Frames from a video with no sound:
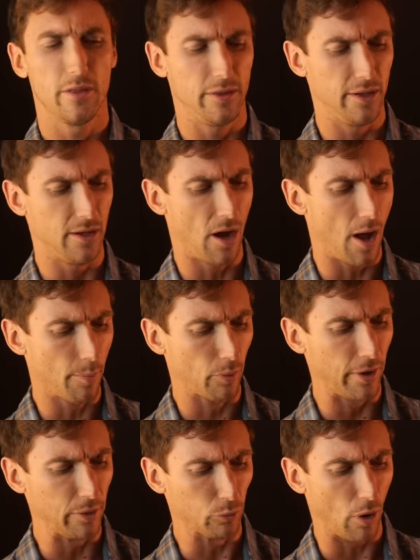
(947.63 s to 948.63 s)
the
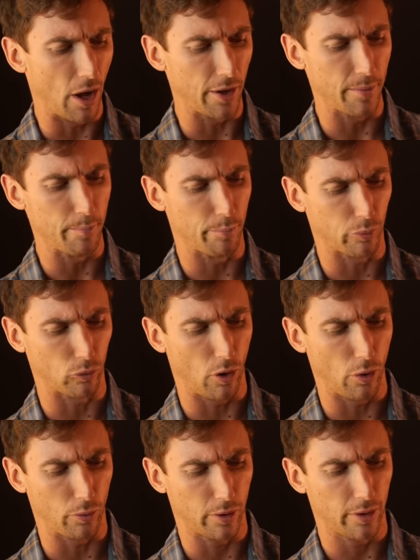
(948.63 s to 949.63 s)
operating rod
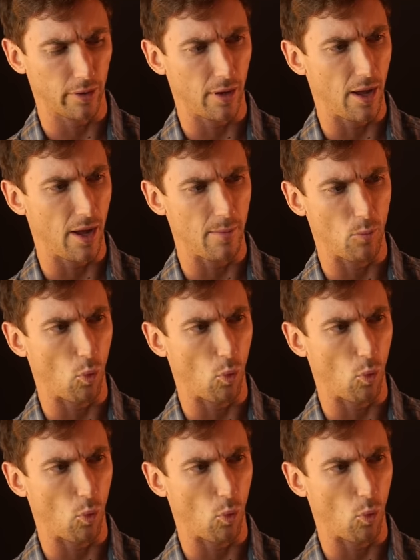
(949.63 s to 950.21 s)
broke um,